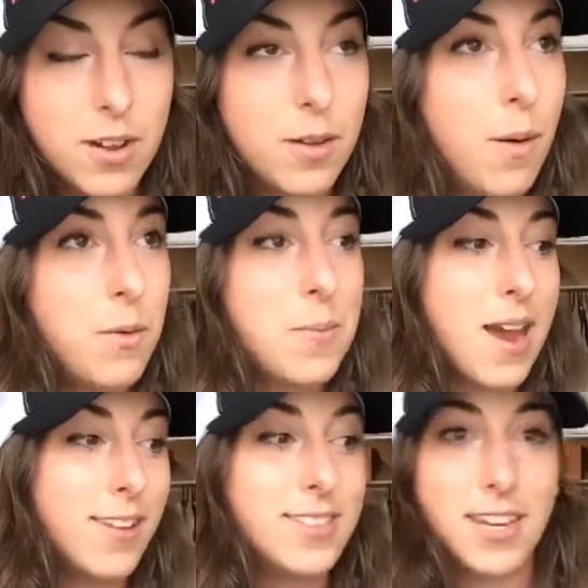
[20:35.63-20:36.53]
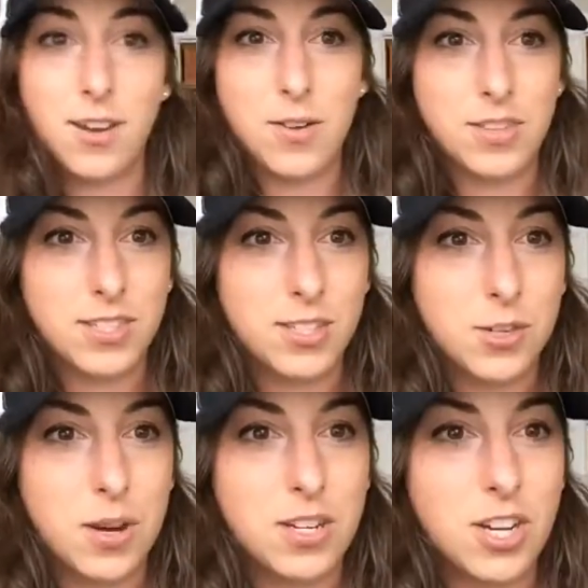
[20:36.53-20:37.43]
What would Beyonce do in this
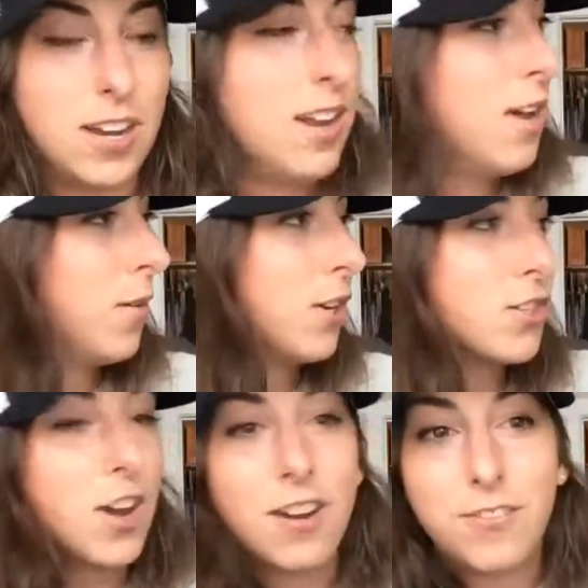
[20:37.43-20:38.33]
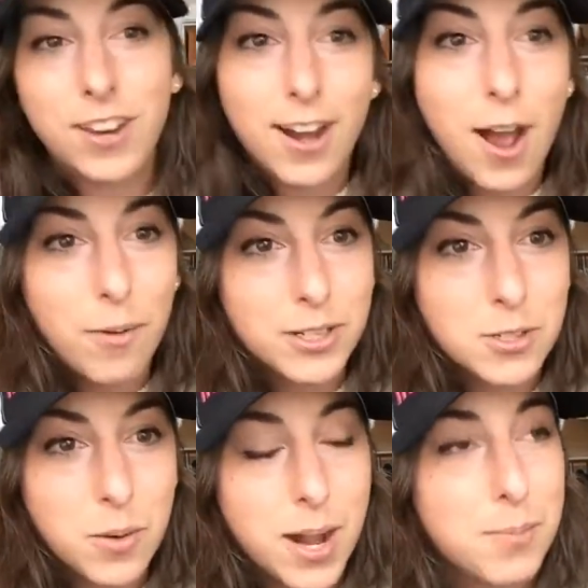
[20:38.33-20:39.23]
situation? When you're trying to figure out what to
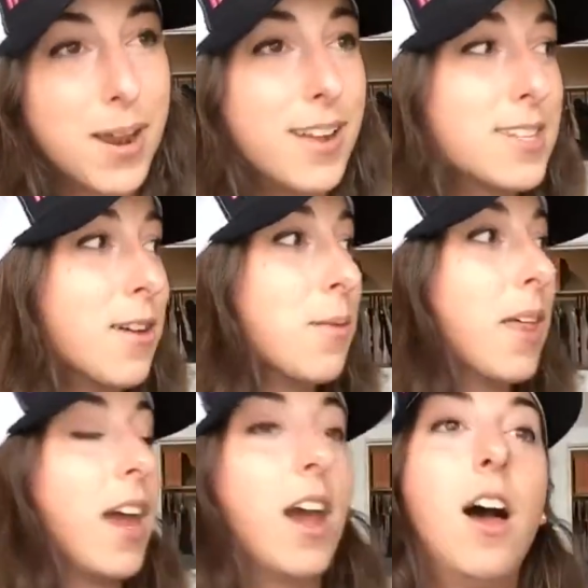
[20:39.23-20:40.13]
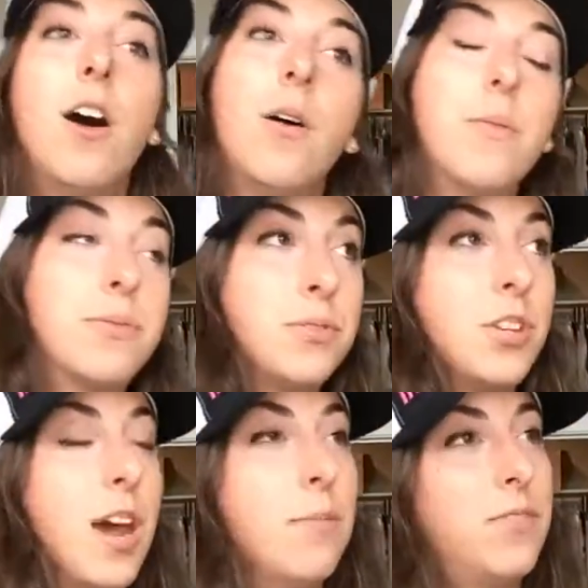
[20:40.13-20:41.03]
wear, Beyonce would be like, oh,
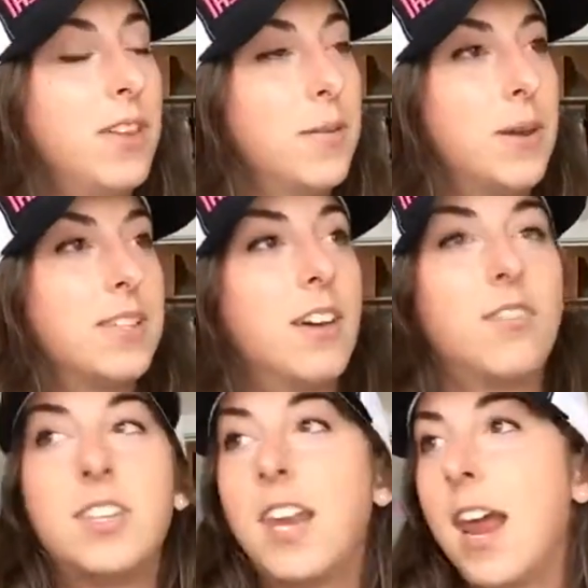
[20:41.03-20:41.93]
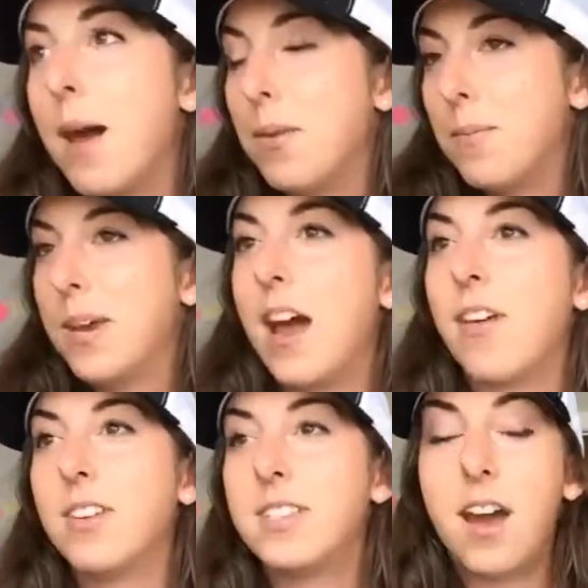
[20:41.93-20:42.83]
I'm feeling myself today. I'm going to pick
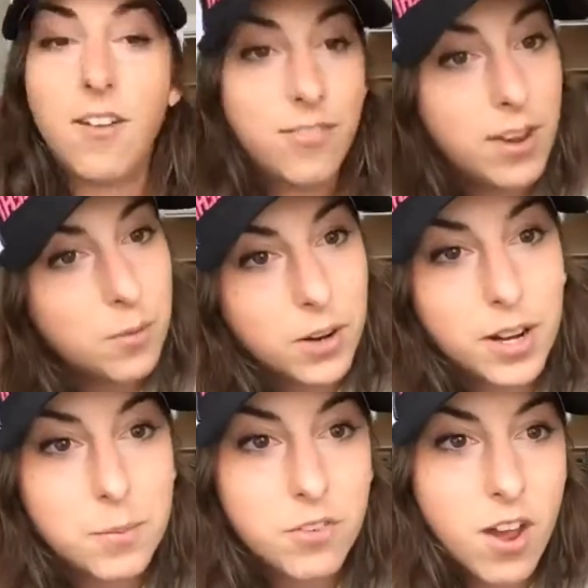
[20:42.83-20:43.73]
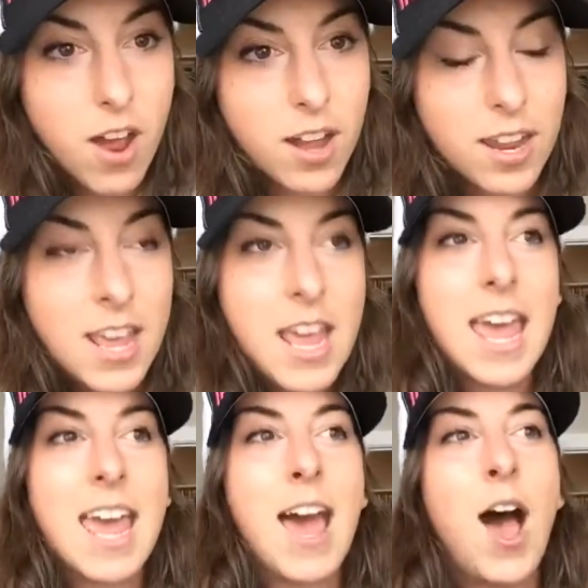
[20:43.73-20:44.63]
out this outfit and we're going to move on.
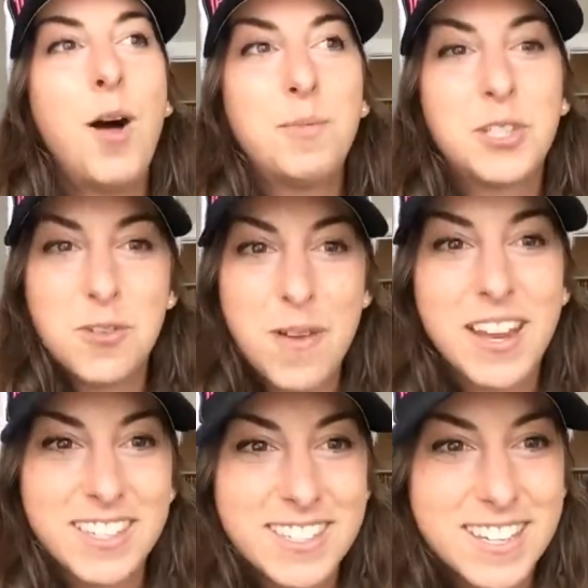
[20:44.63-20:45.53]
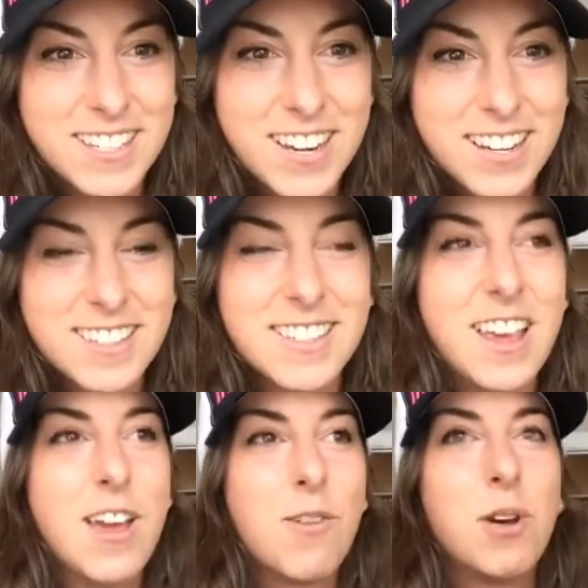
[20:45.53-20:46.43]
It helps you make decisions
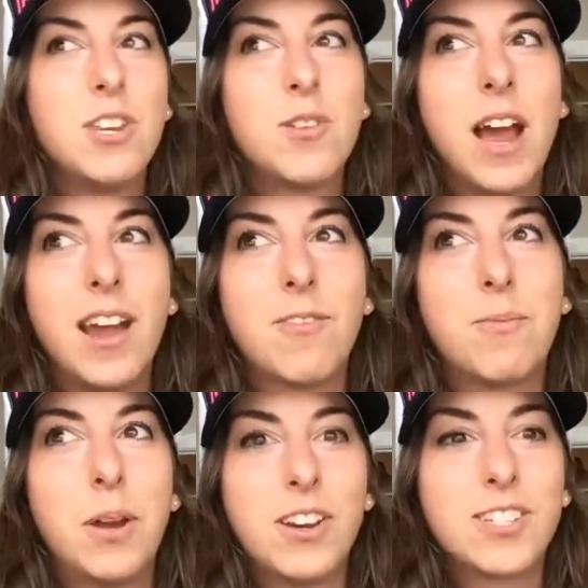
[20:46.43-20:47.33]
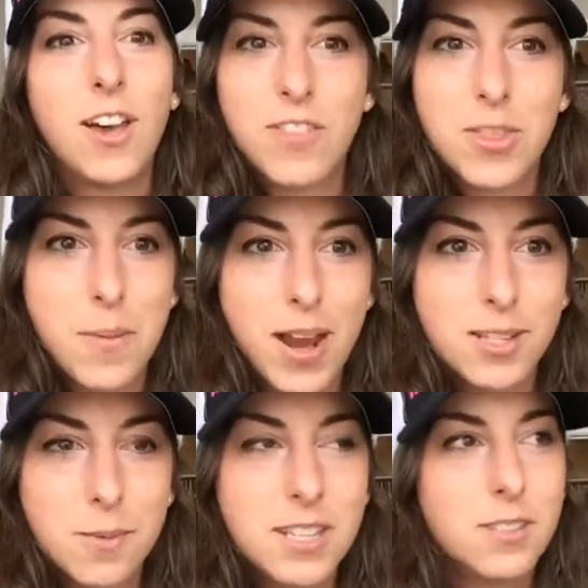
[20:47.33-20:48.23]
when you kind of put yourself in the mind
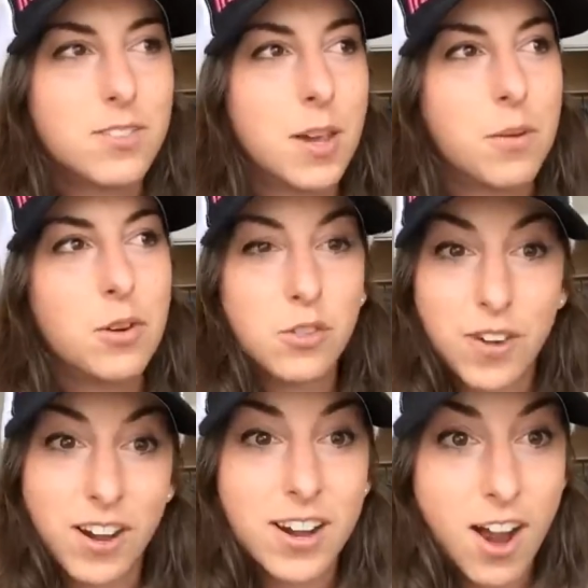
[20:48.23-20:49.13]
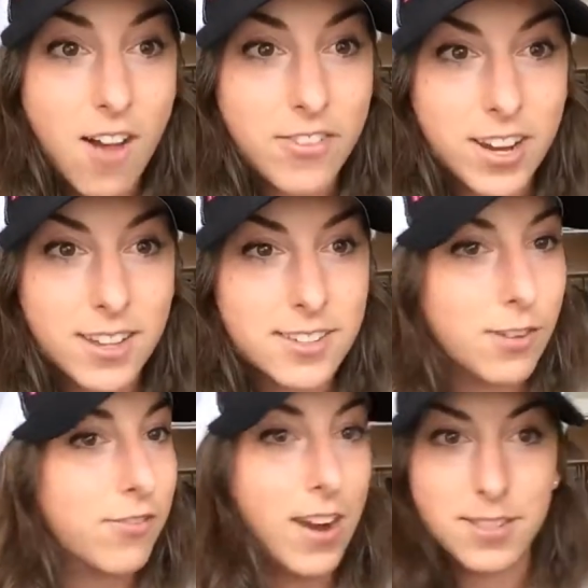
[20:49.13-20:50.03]
space of someone who's very confident. So
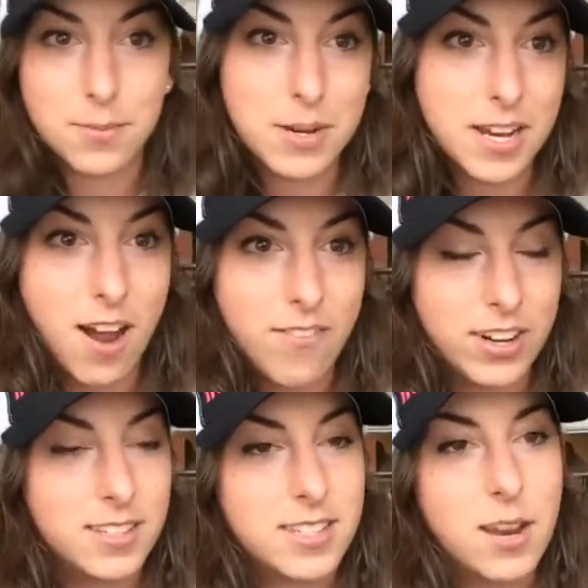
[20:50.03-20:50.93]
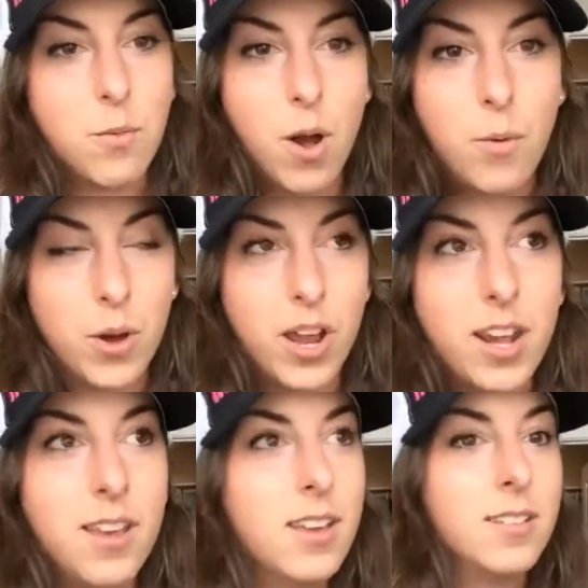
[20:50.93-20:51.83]
find somebody confident and say, what would
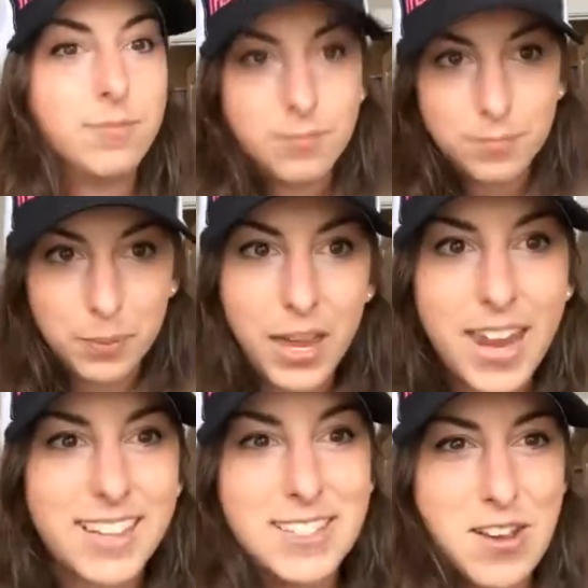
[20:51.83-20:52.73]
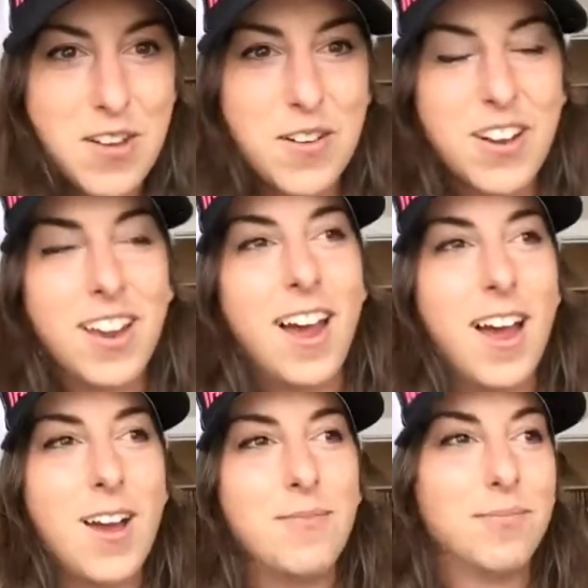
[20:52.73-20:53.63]
blank do?
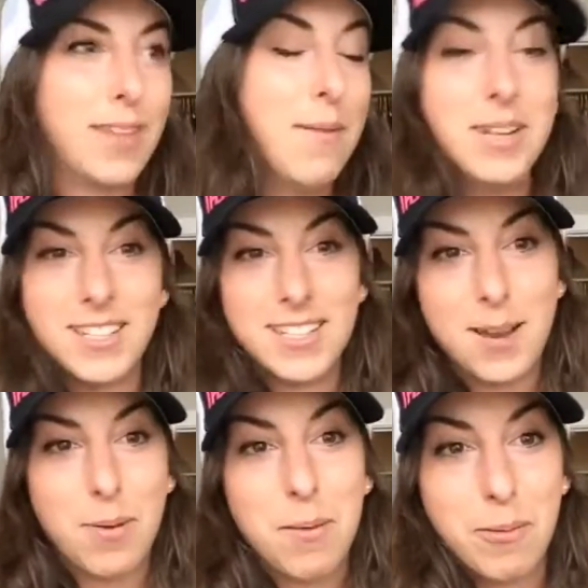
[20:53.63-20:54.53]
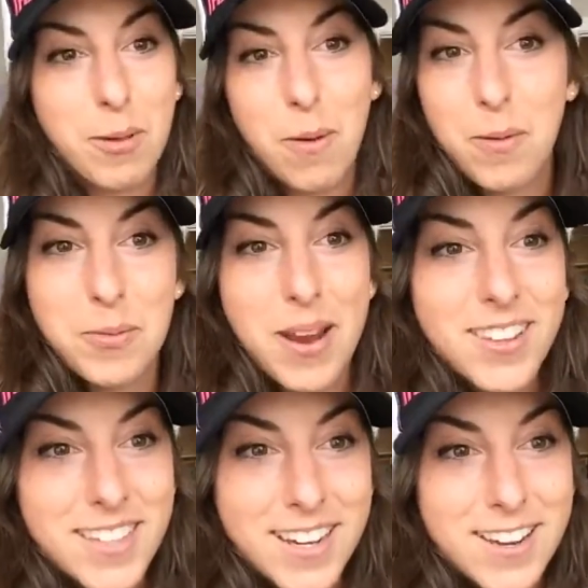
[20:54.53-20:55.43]
I'm going to say probably what would
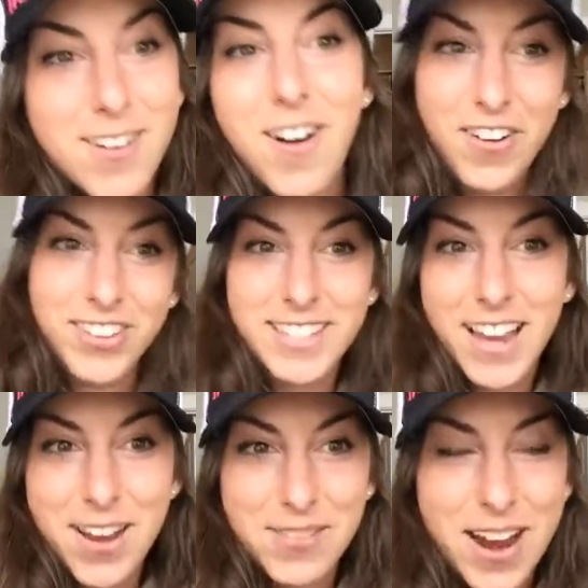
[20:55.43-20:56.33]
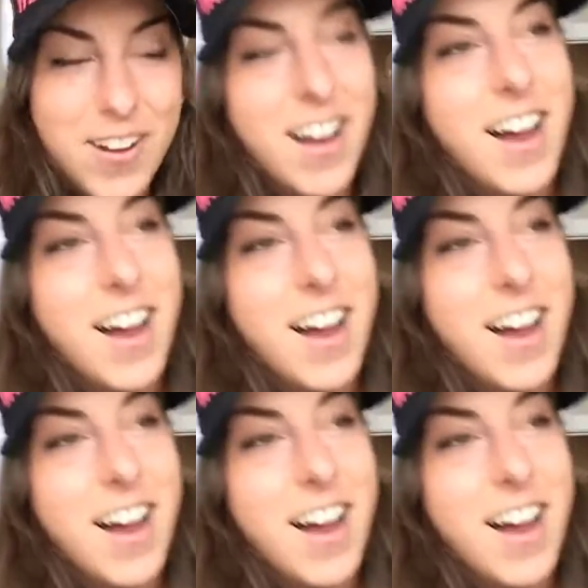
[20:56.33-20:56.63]
Beyonce do all the time now.